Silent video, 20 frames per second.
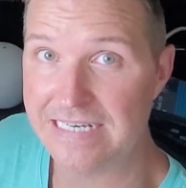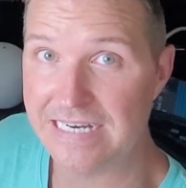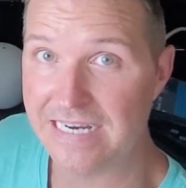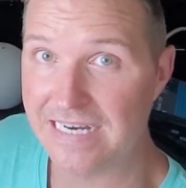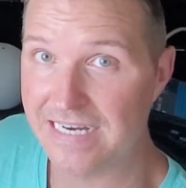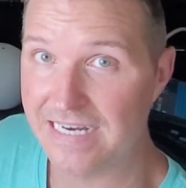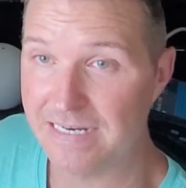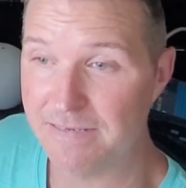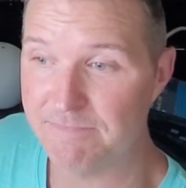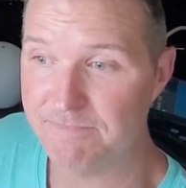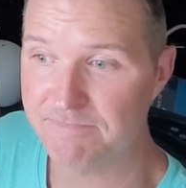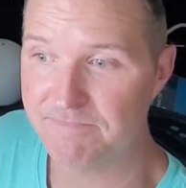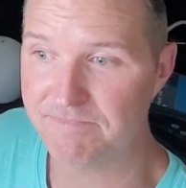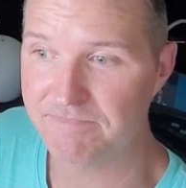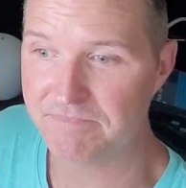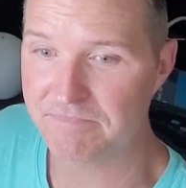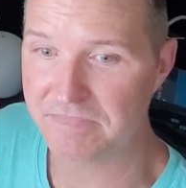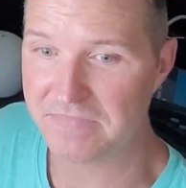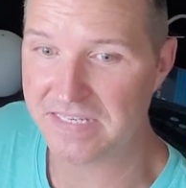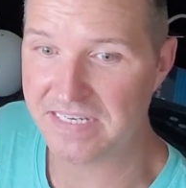uh,
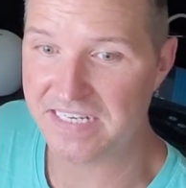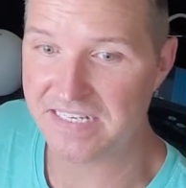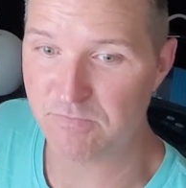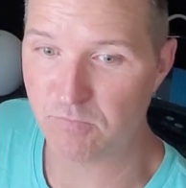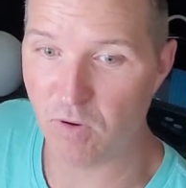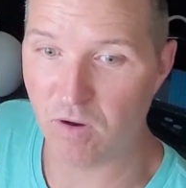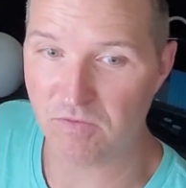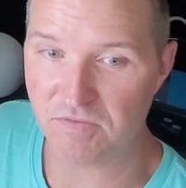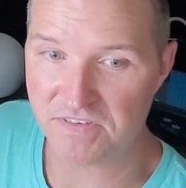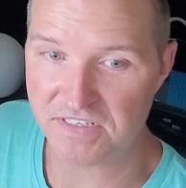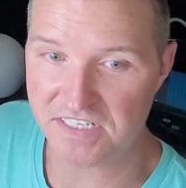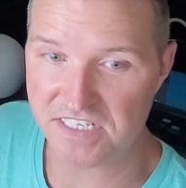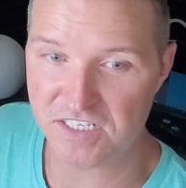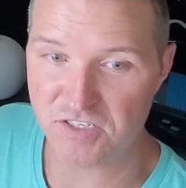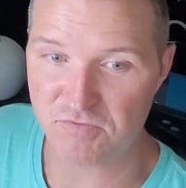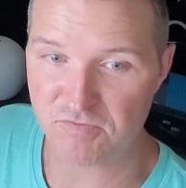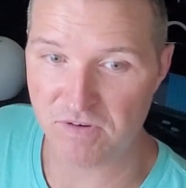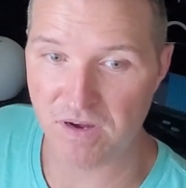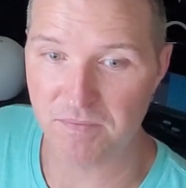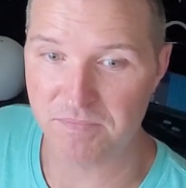it won't
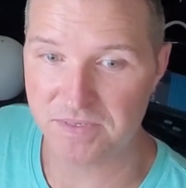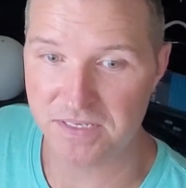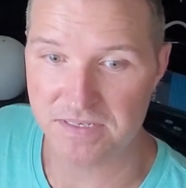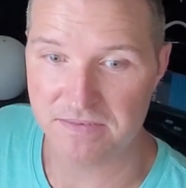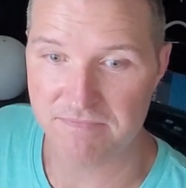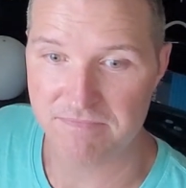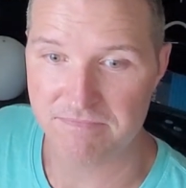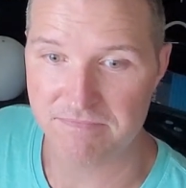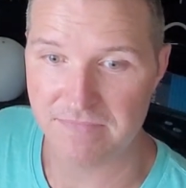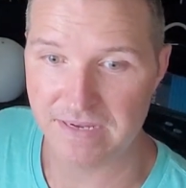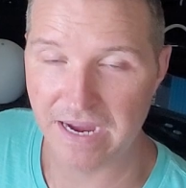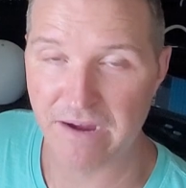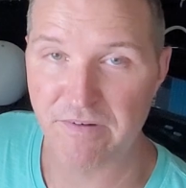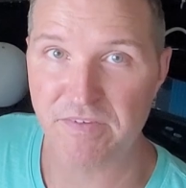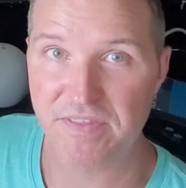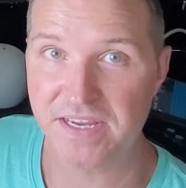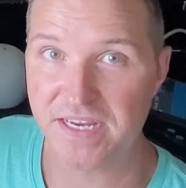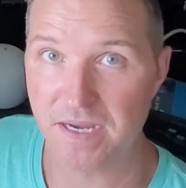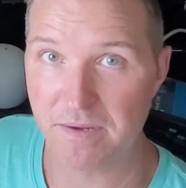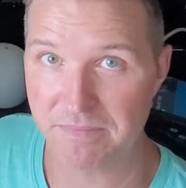disrupt
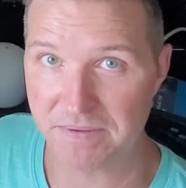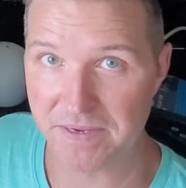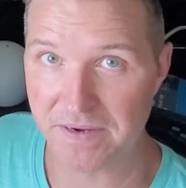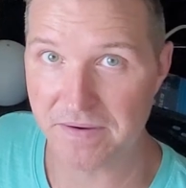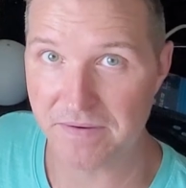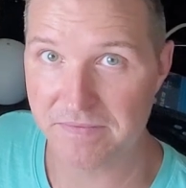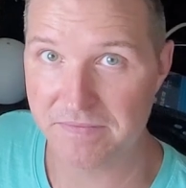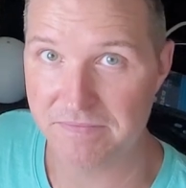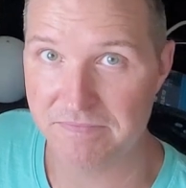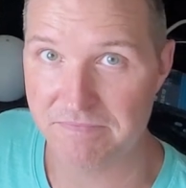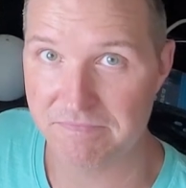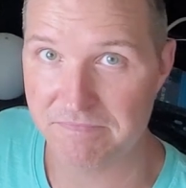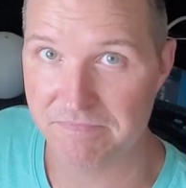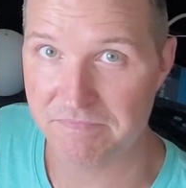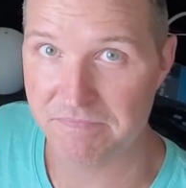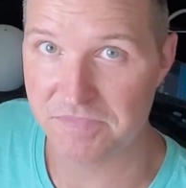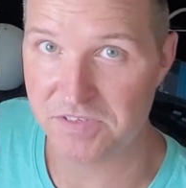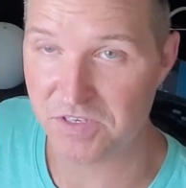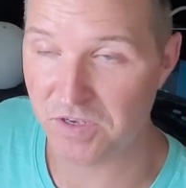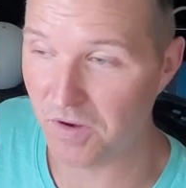everything up here.
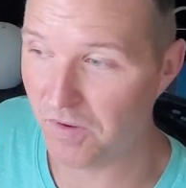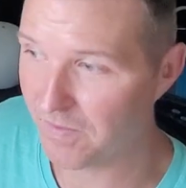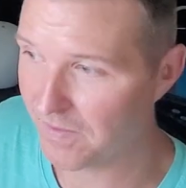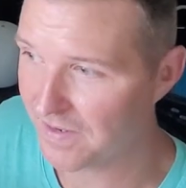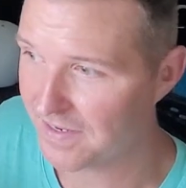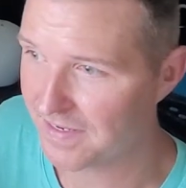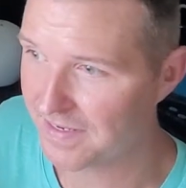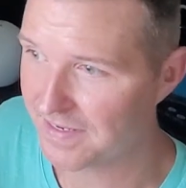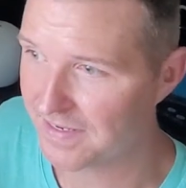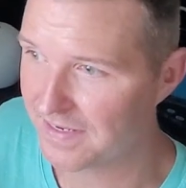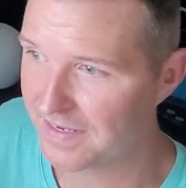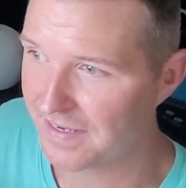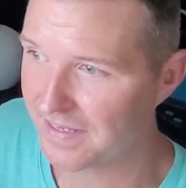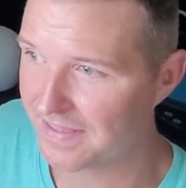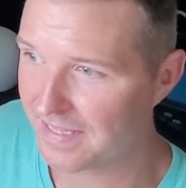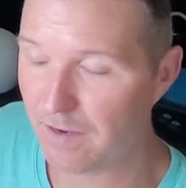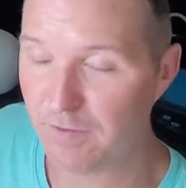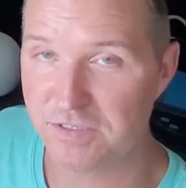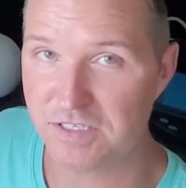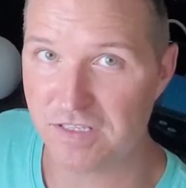So
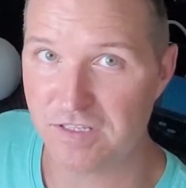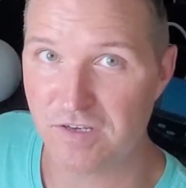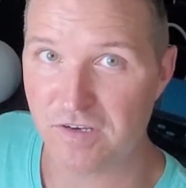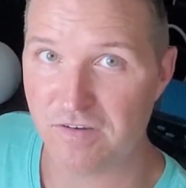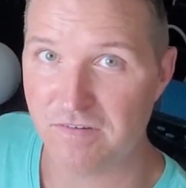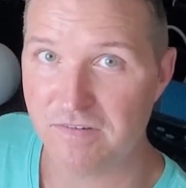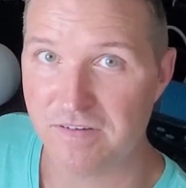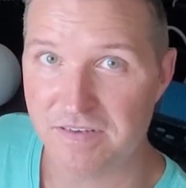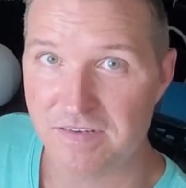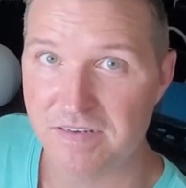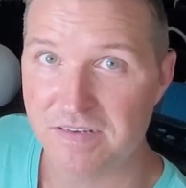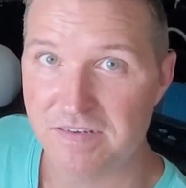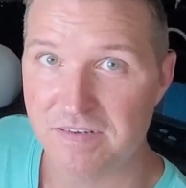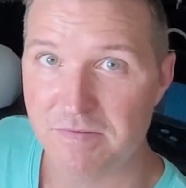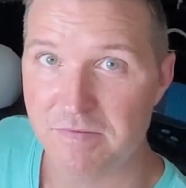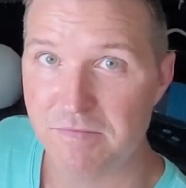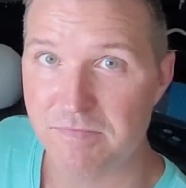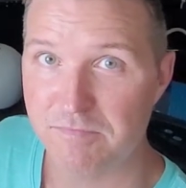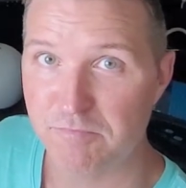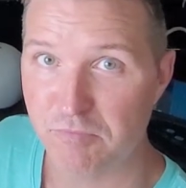that was a little
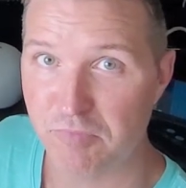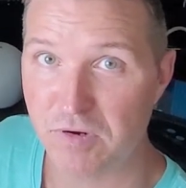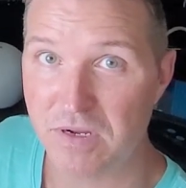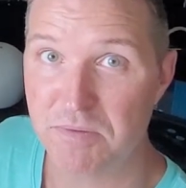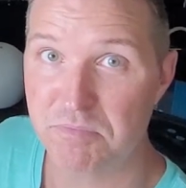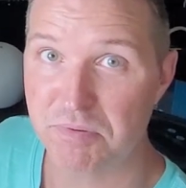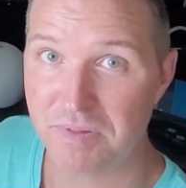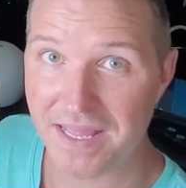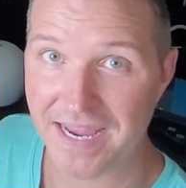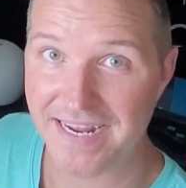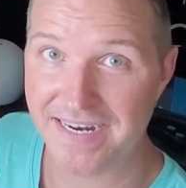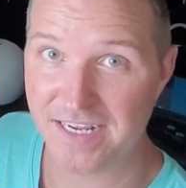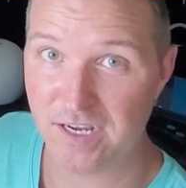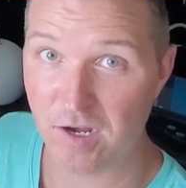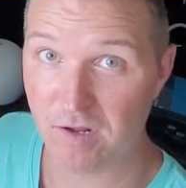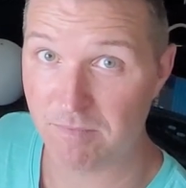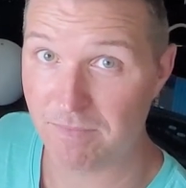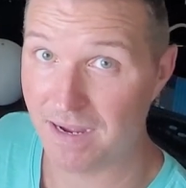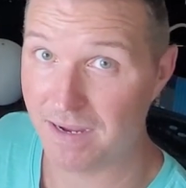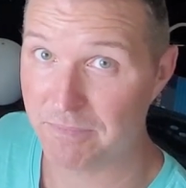pre-planning
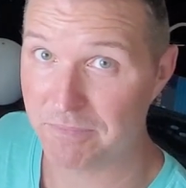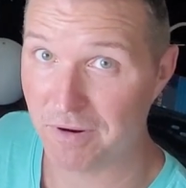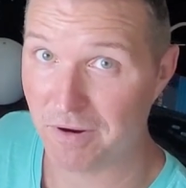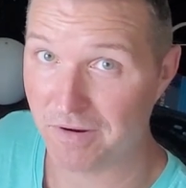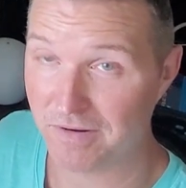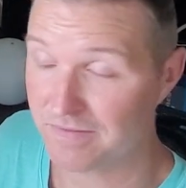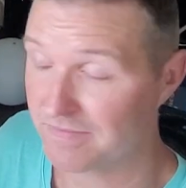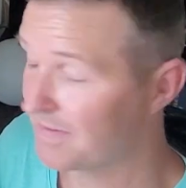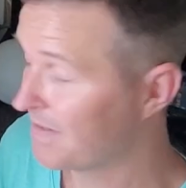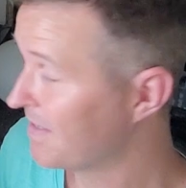on my part.